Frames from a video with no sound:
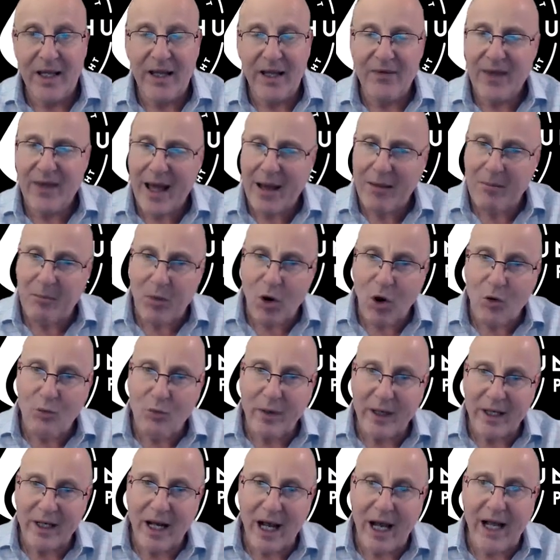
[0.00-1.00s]
In that
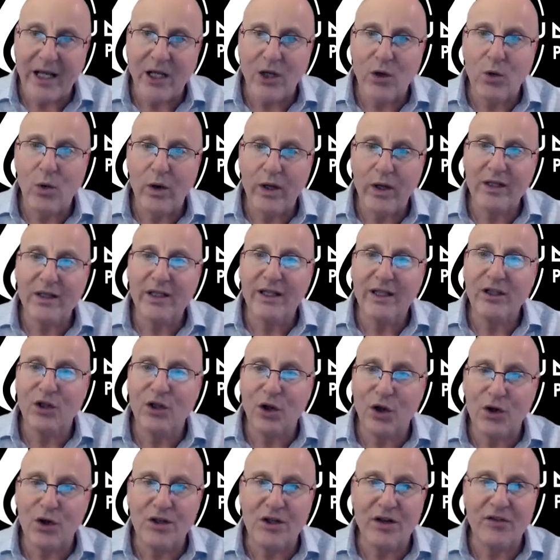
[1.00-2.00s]
moment, I quickly
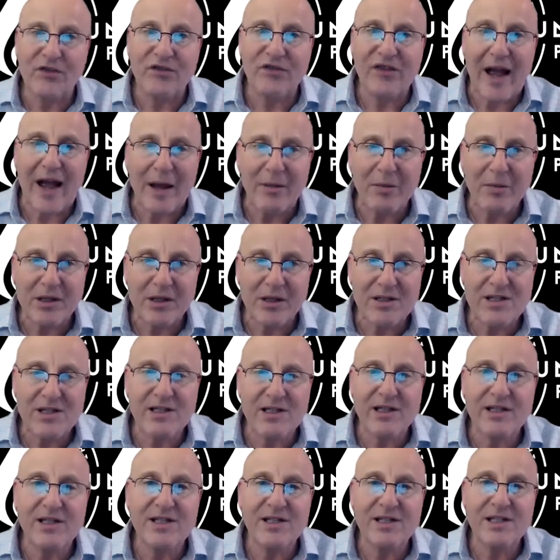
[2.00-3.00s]
learned a
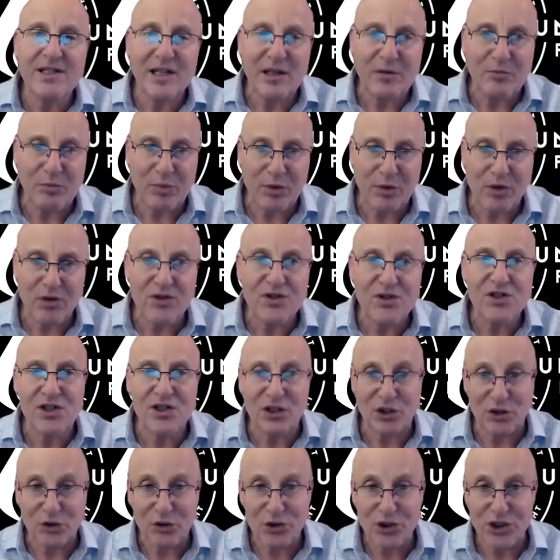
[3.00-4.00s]
fabulously simple
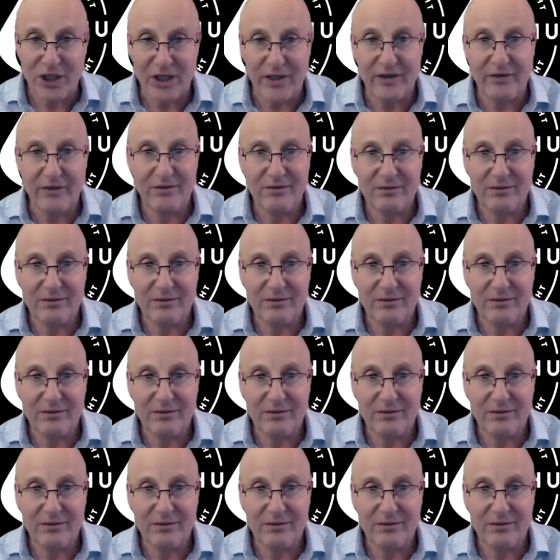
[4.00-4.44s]
solution.